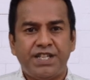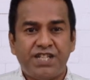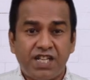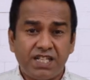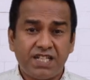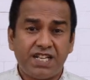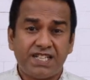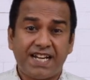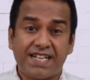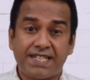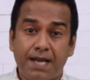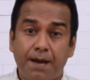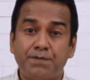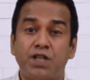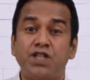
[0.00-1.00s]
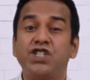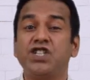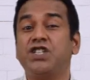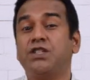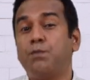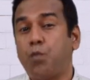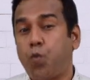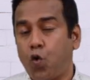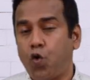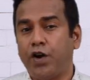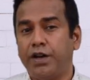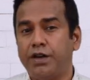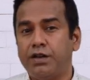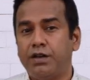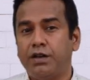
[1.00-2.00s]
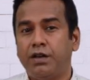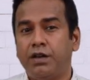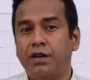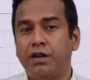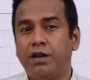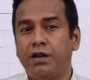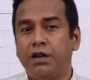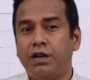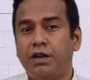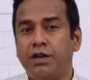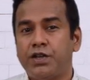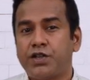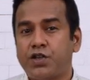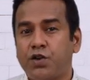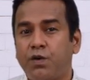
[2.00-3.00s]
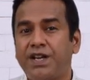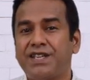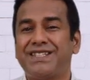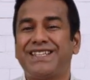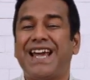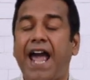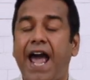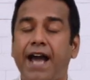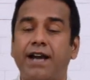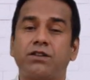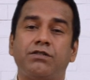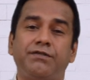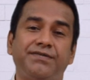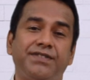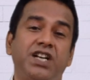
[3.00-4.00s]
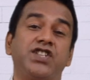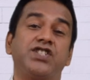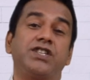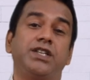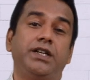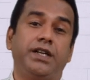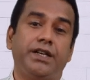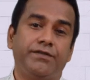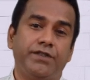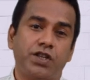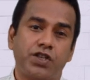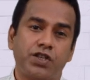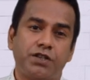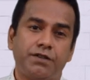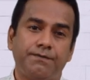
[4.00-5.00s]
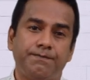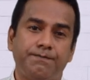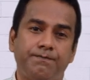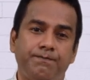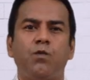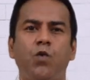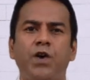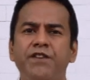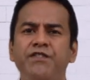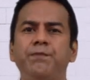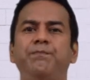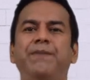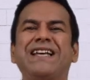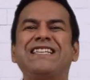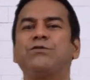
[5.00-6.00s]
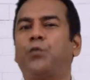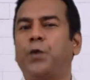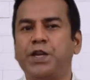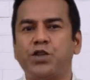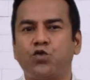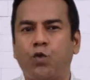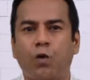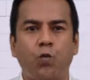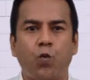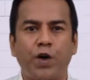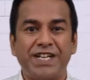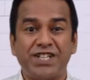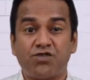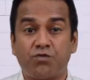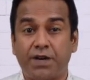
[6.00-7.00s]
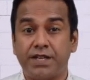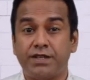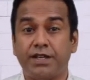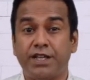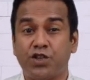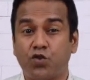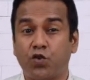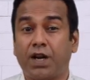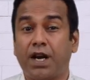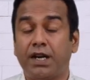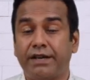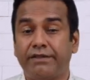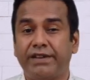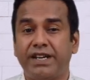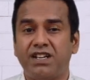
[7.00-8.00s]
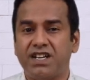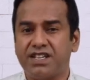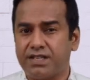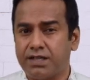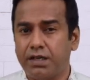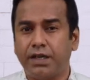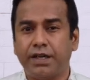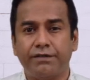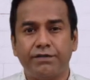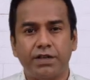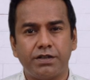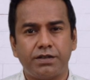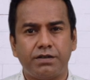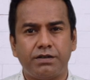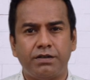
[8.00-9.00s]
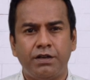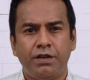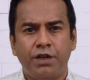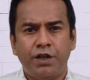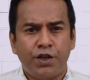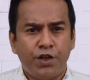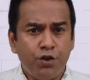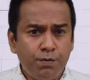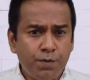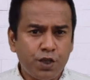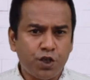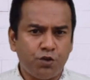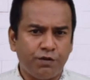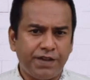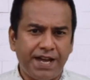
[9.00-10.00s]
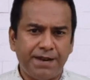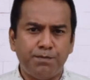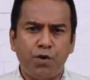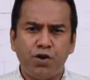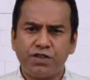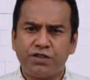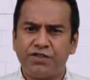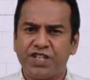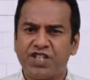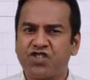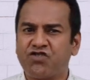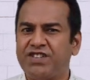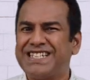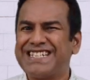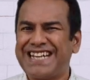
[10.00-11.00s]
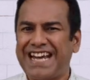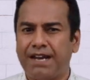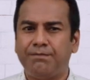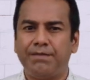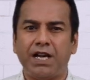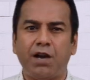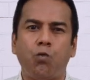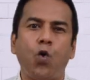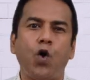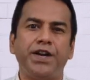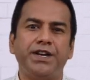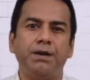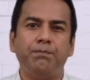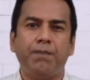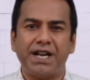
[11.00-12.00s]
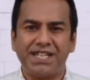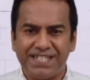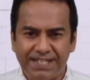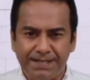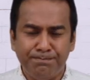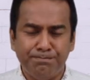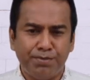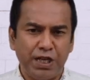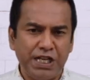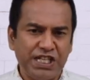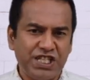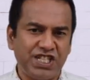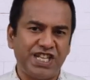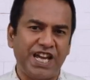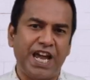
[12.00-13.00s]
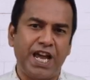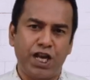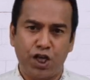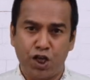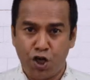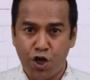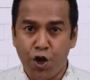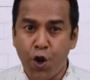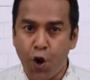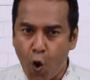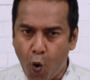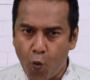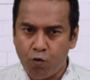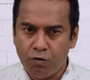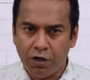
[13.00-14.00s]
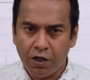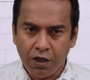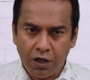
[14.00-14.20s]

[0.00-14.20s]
Just as acceptance is important, so does the act of assertiveness. One of the best ways to avoid stress is to cultivate assertiveness. You must know that most of the stress can be avoided by simply saying no.